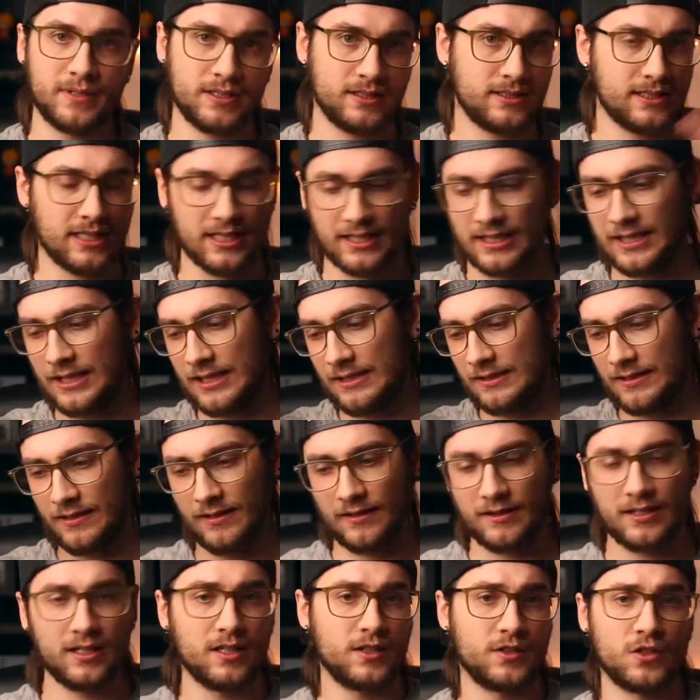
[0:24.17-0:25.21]
and techniques and
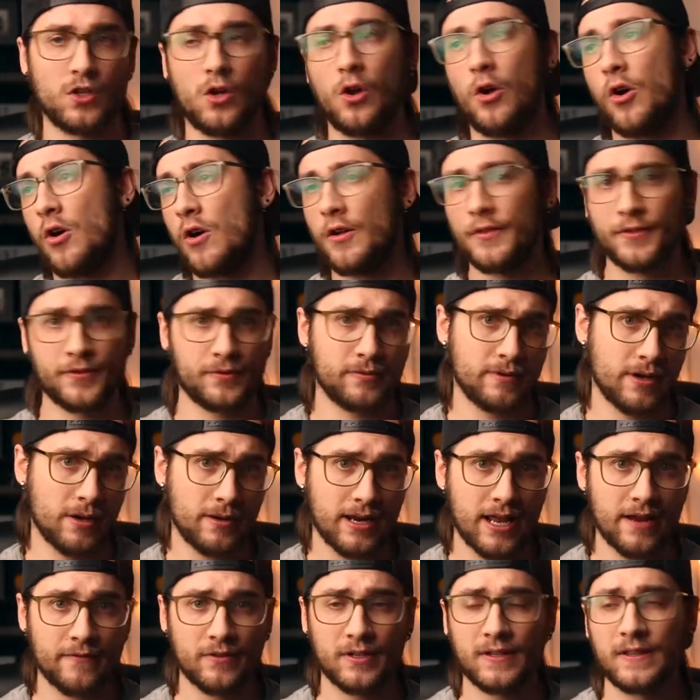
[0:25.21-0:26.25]
things all throughout
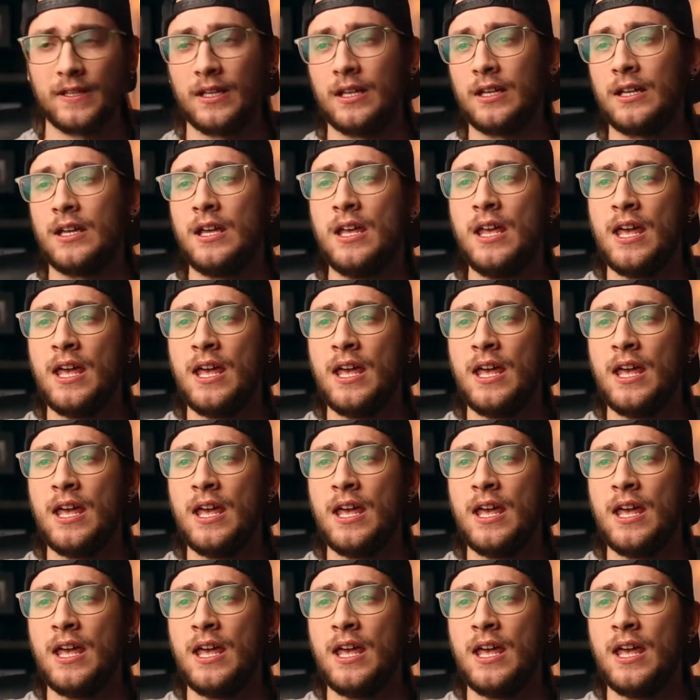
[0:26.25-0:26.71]
everything.